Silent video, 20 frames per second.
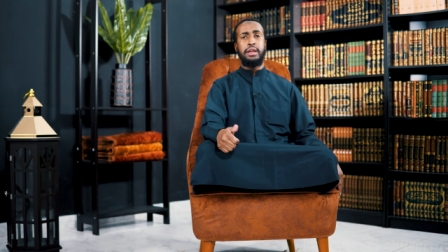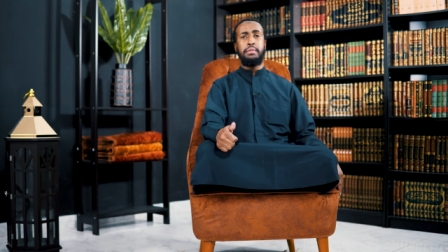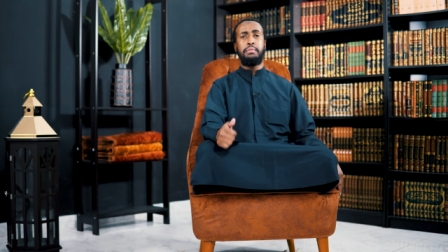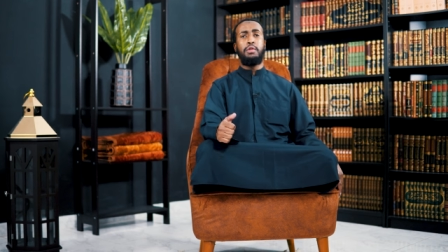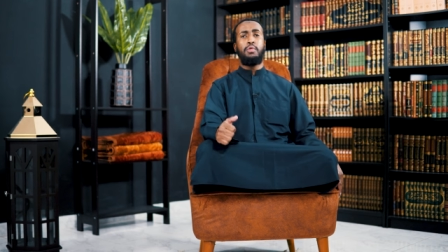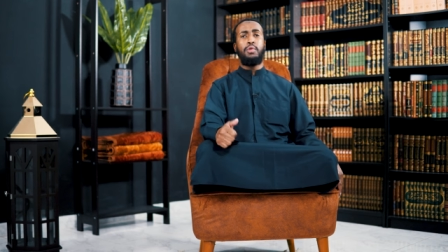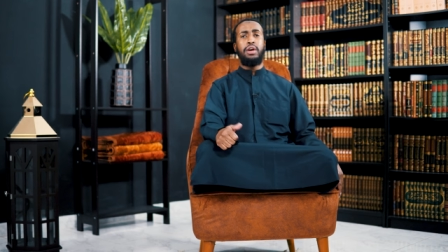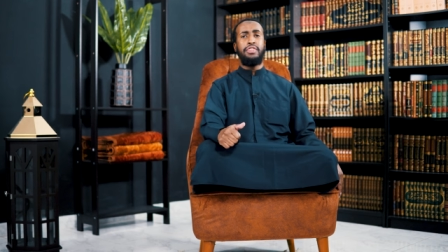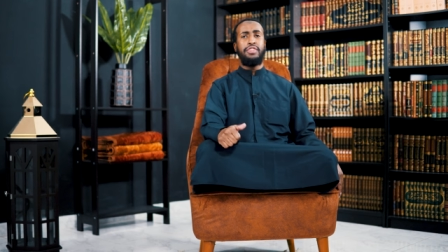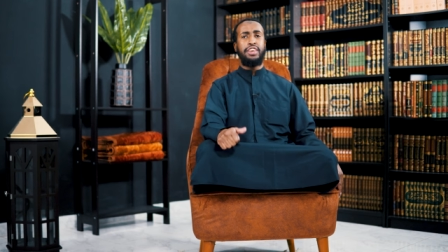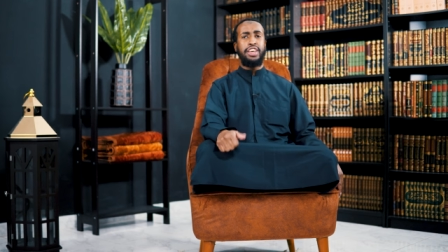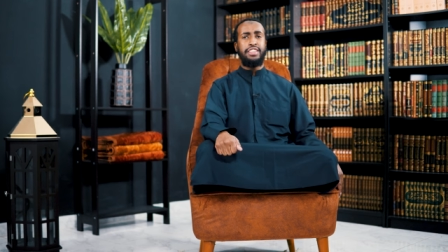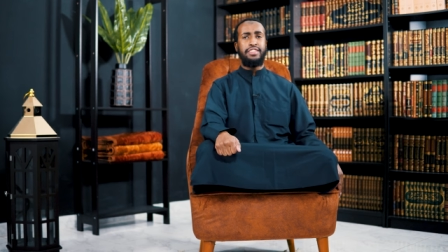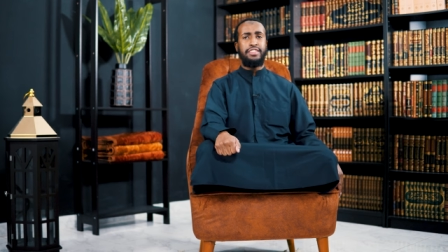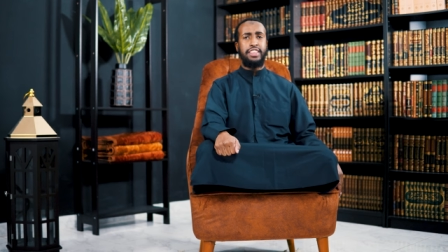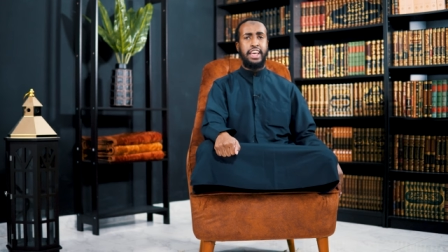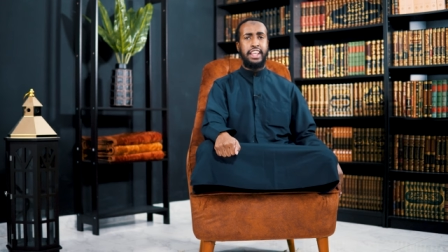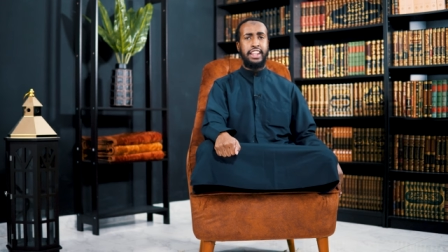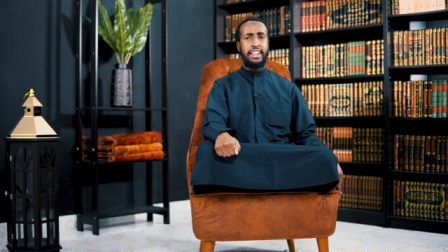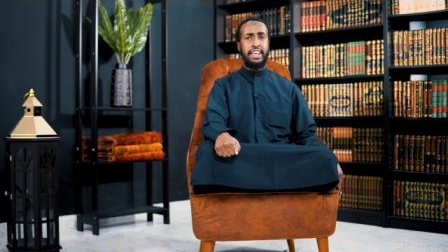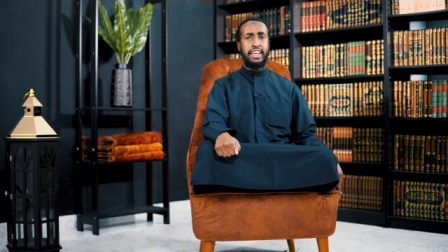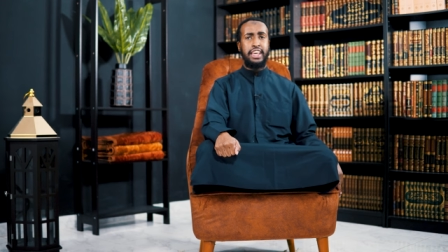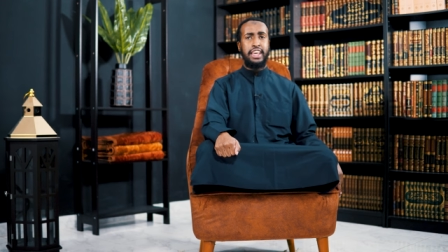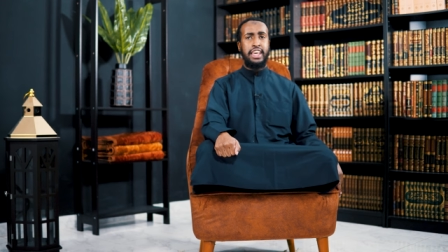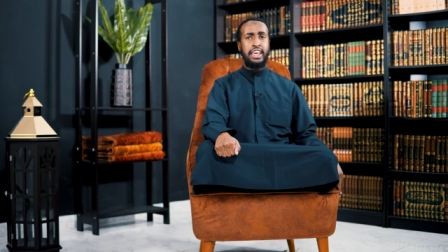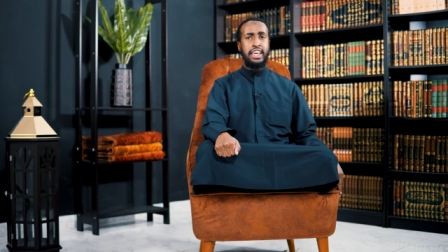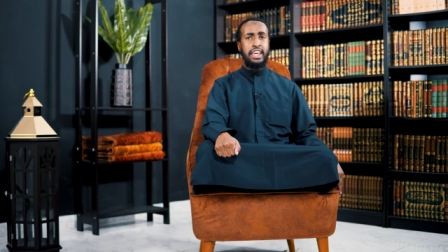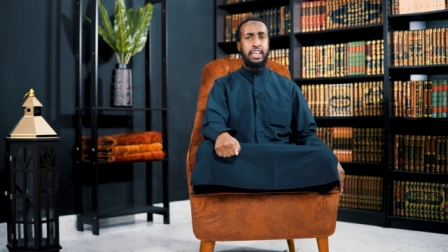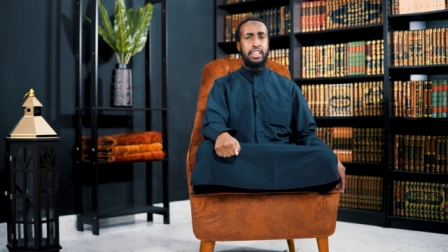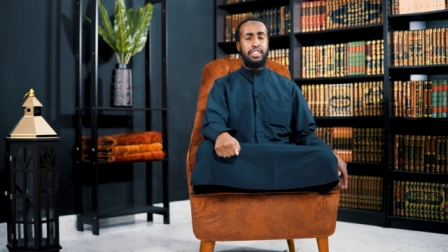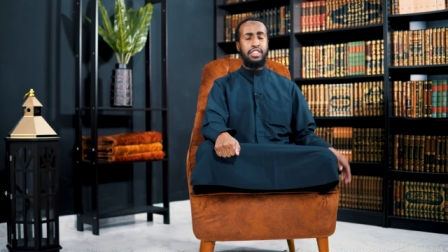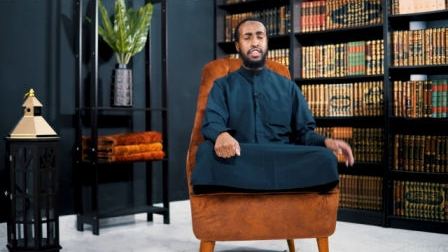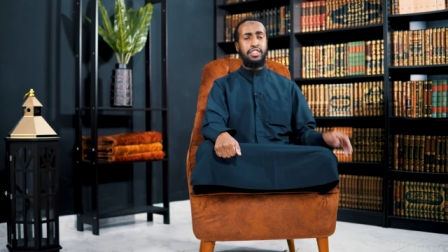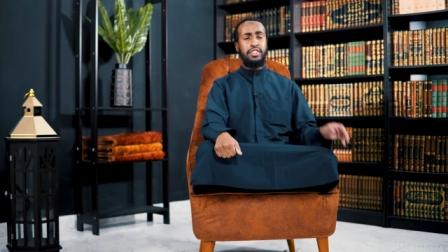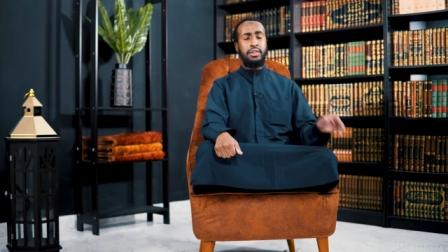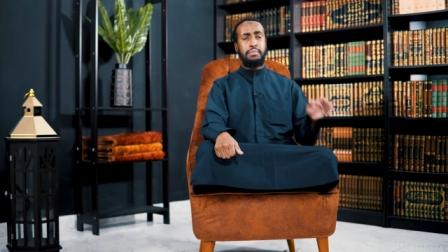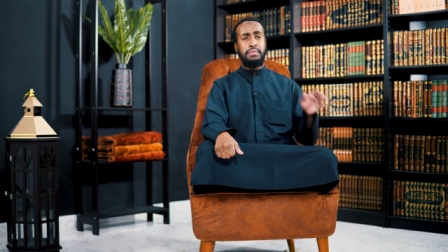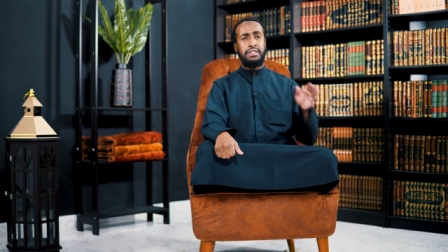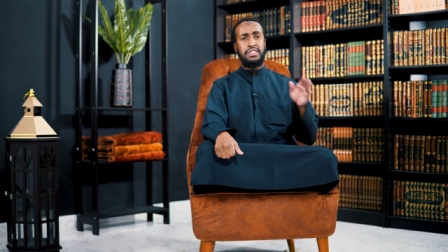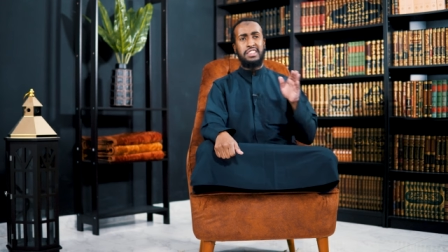Number one, they said
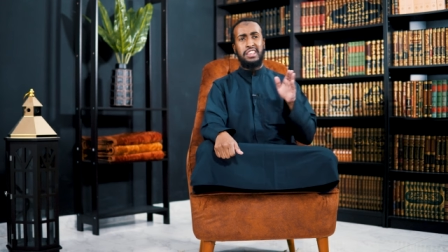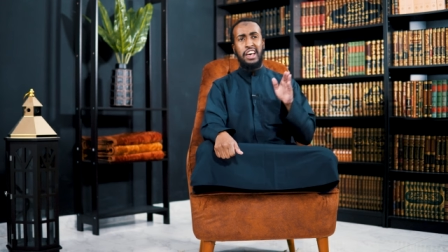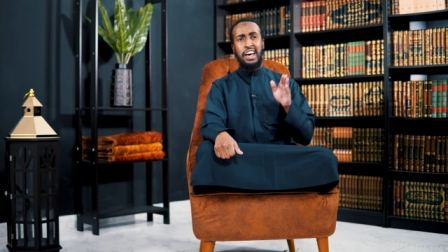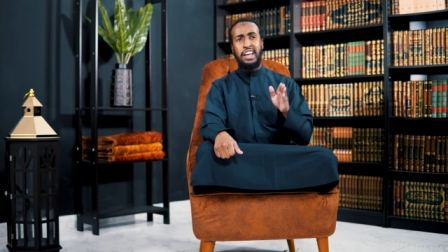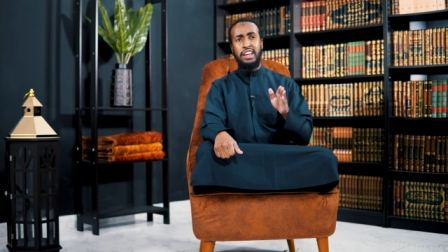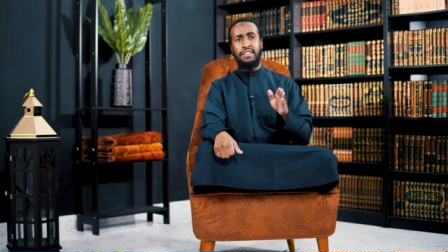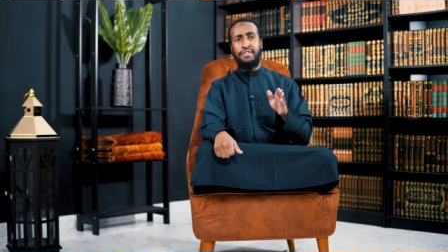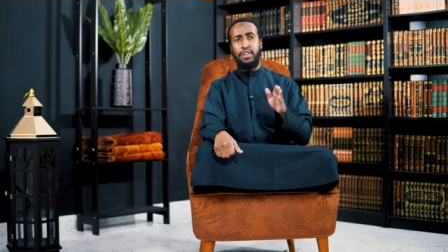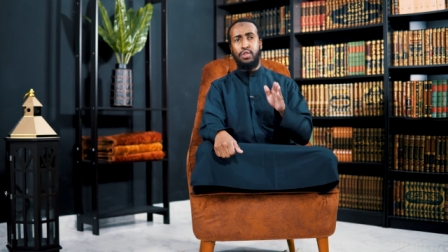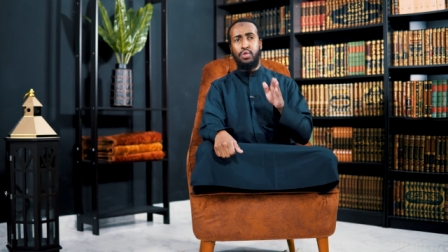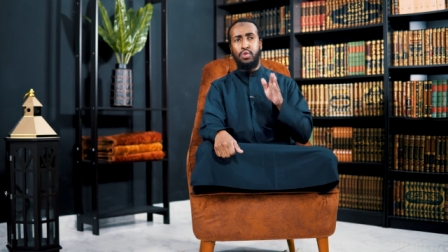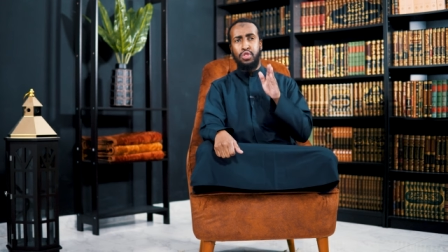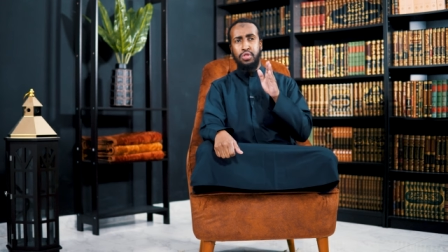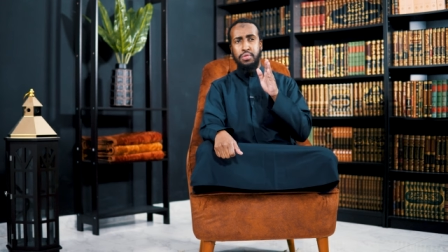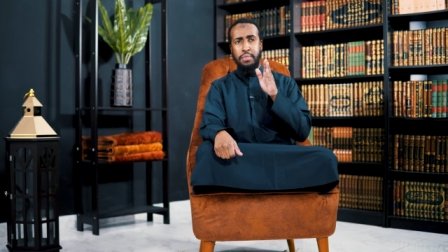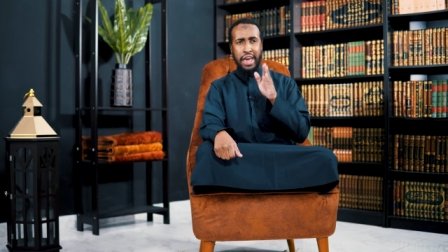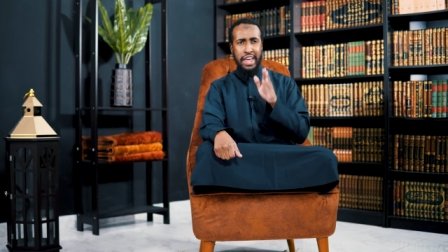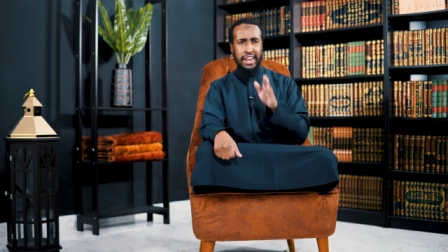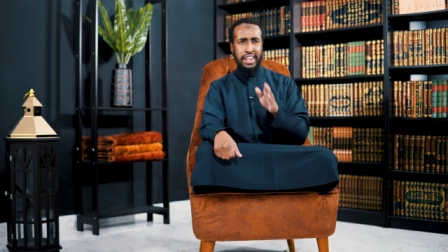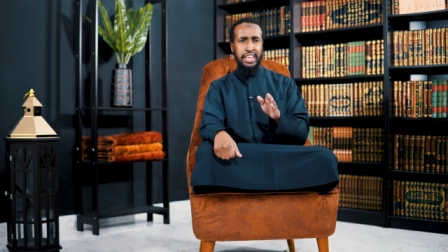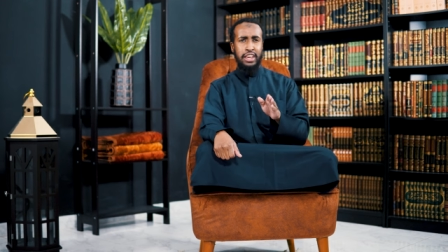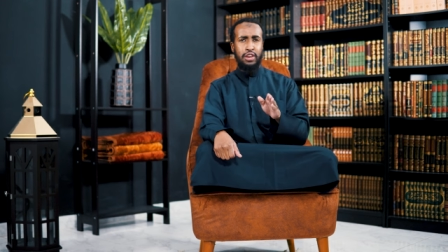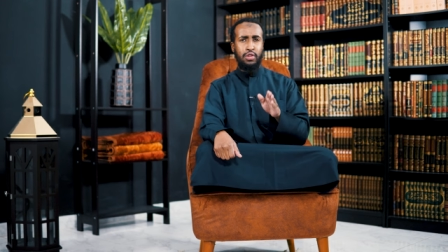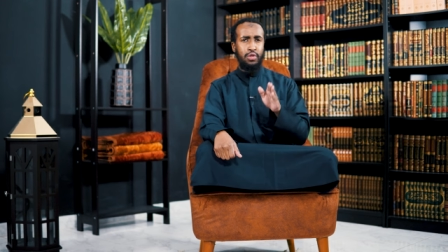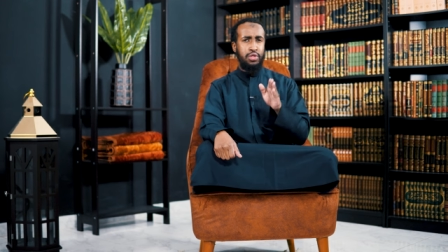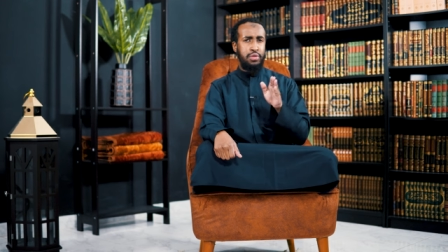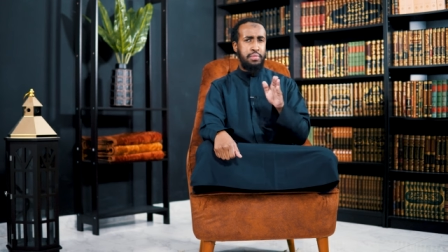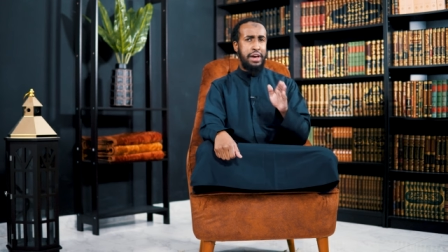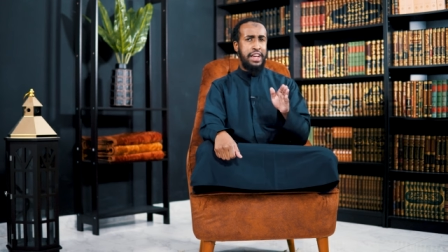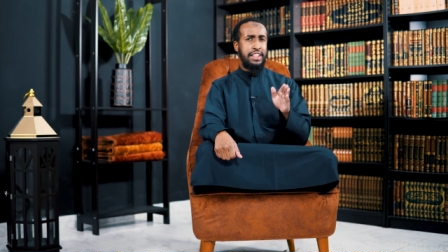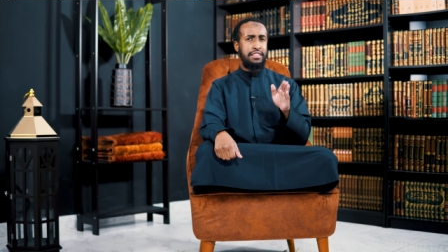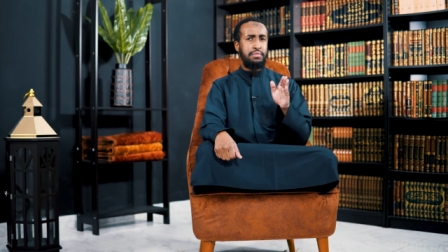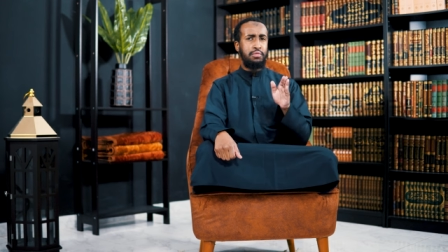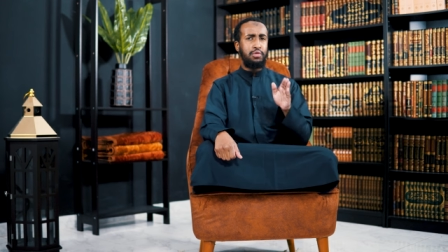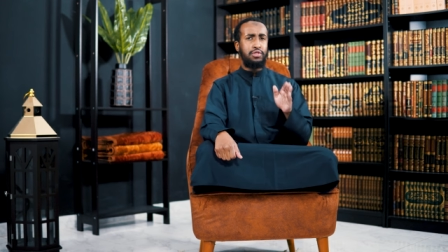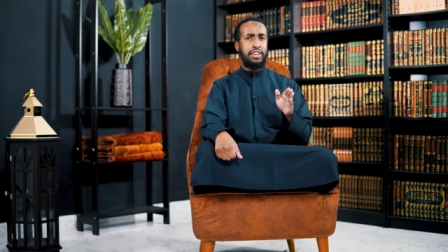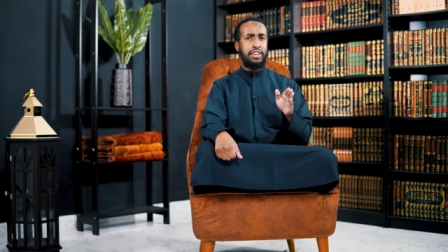that the Masahif al-Uthmaniyya, Uthman's